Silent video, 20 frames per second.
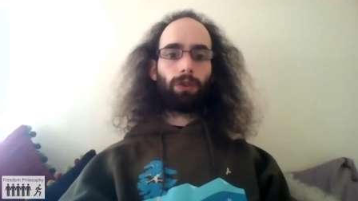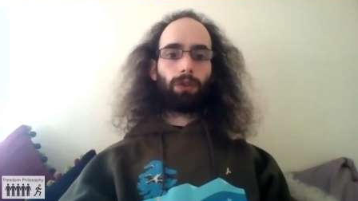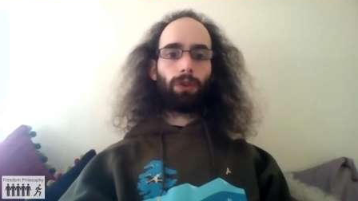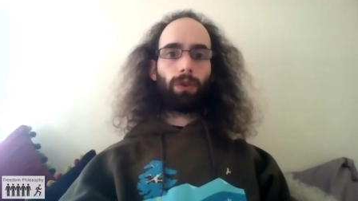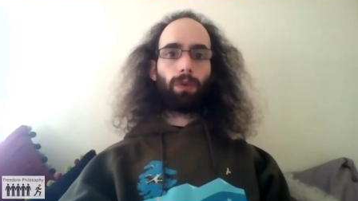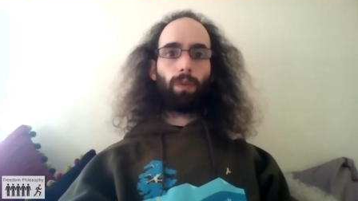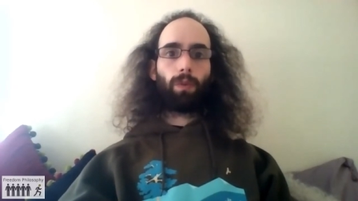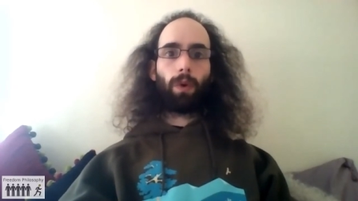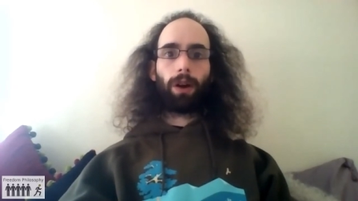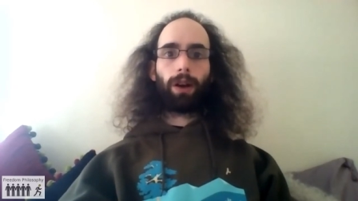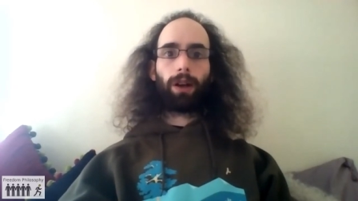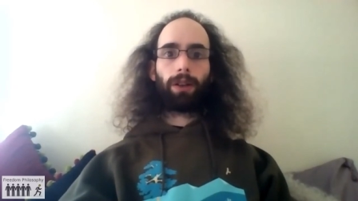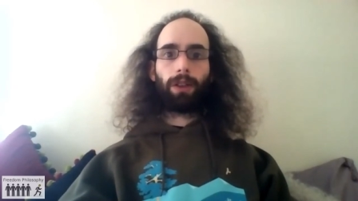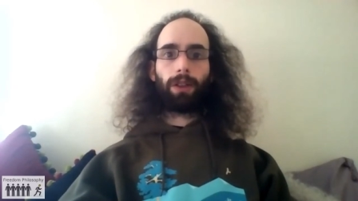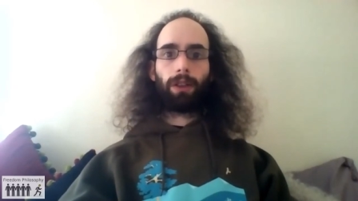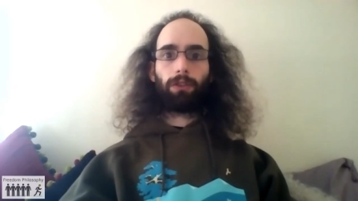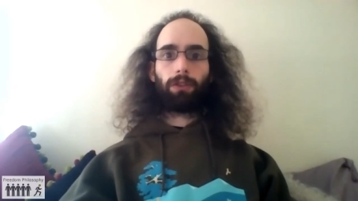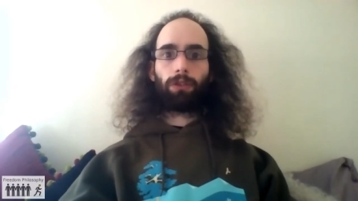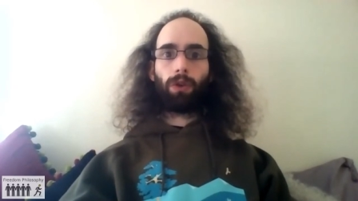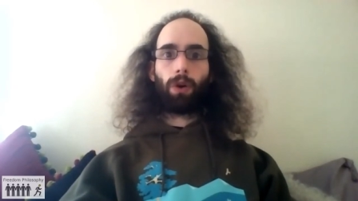to work
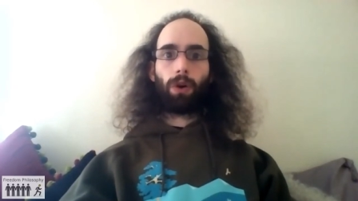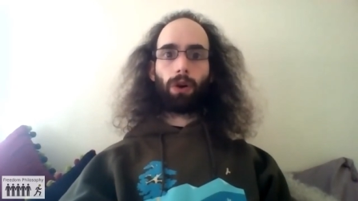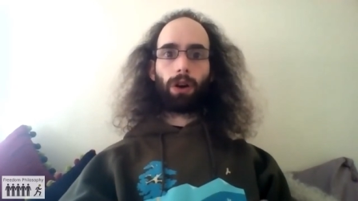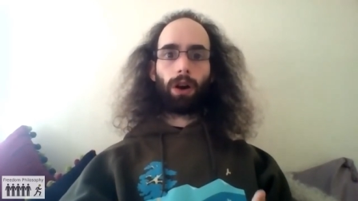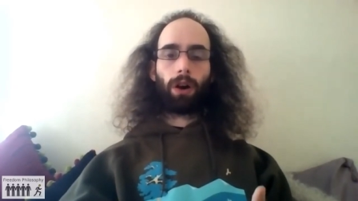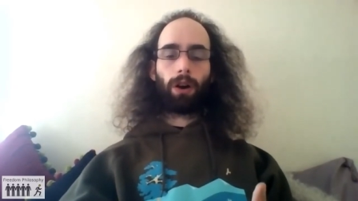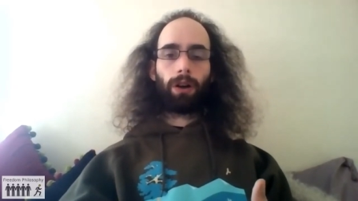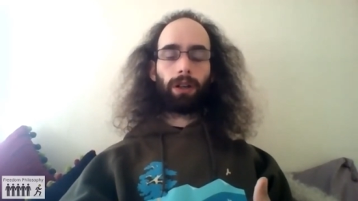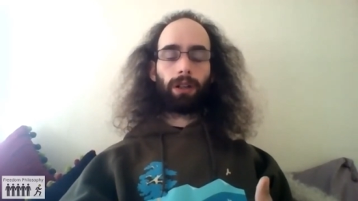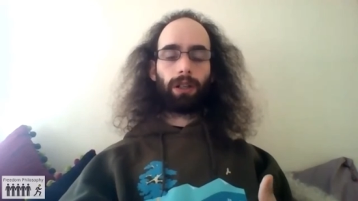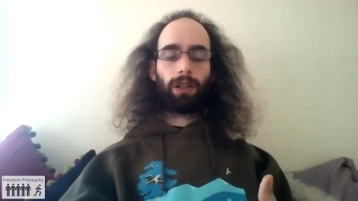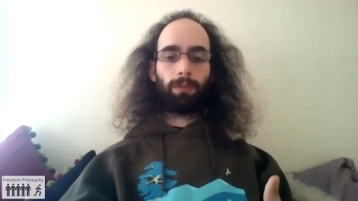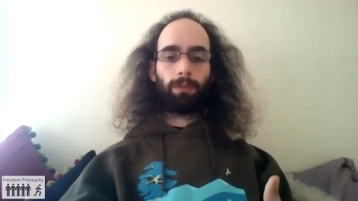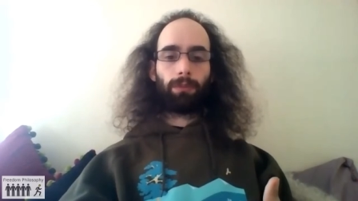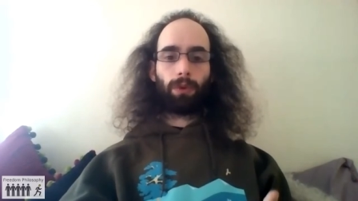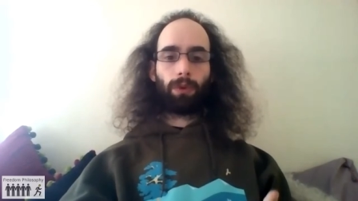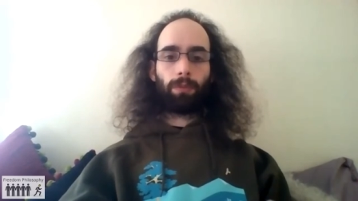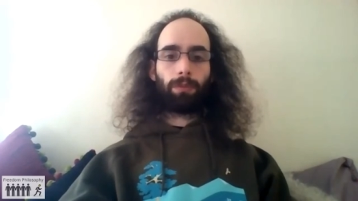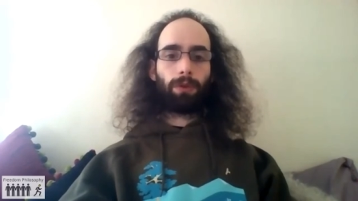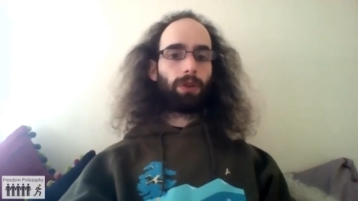that's not currently
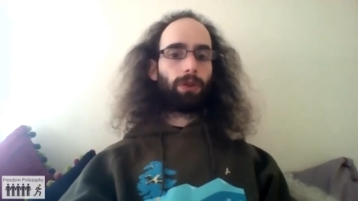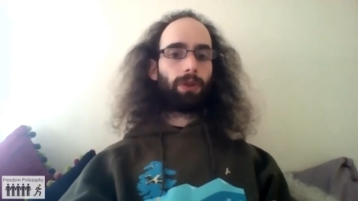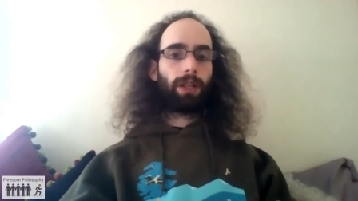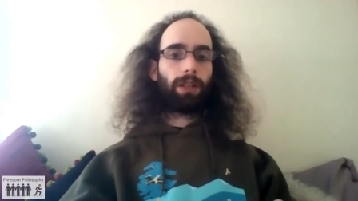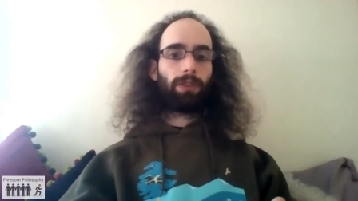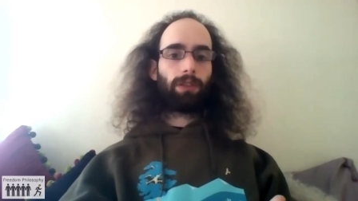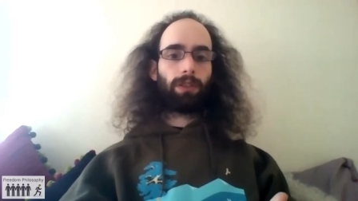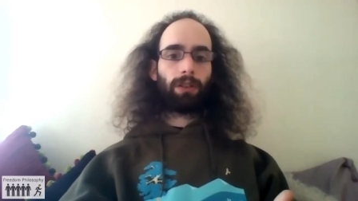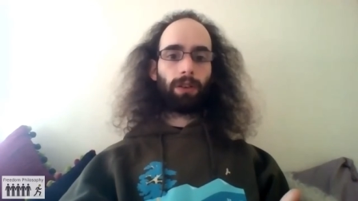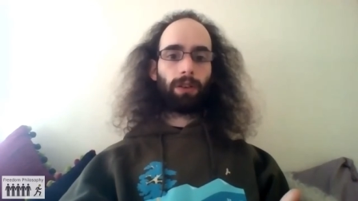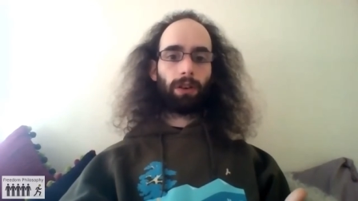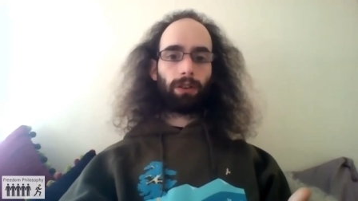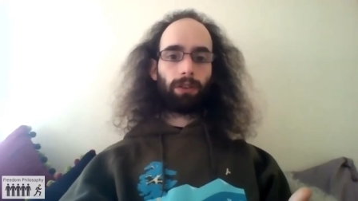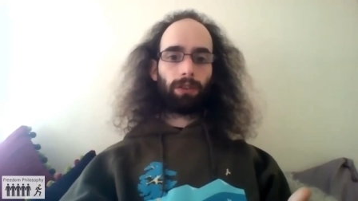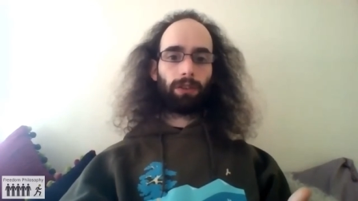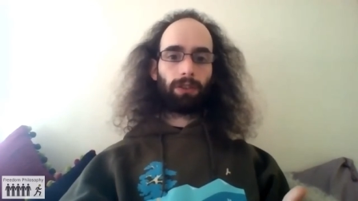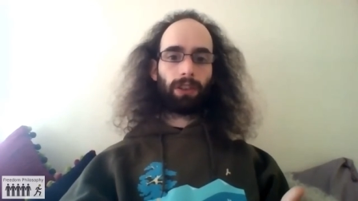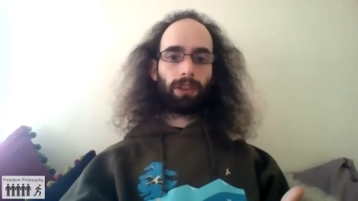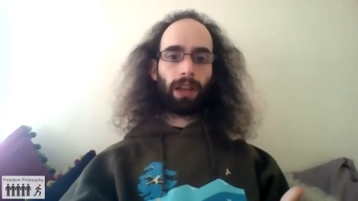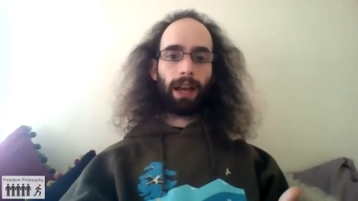remunerated in our
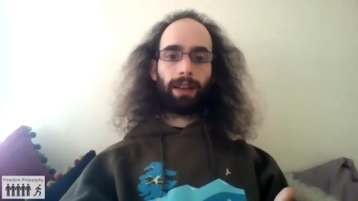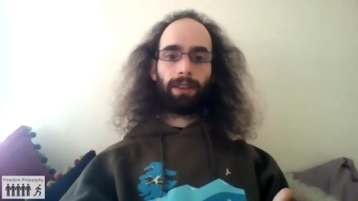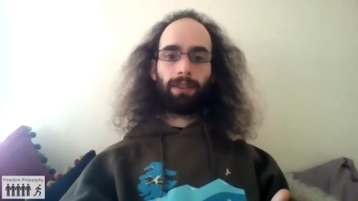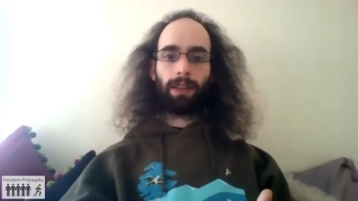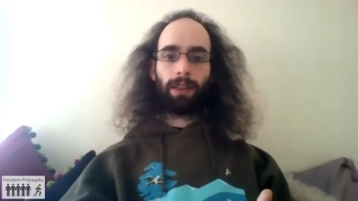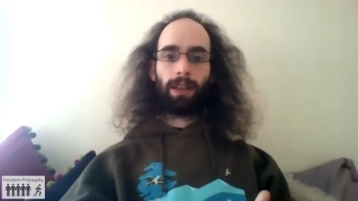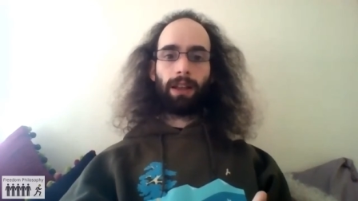society,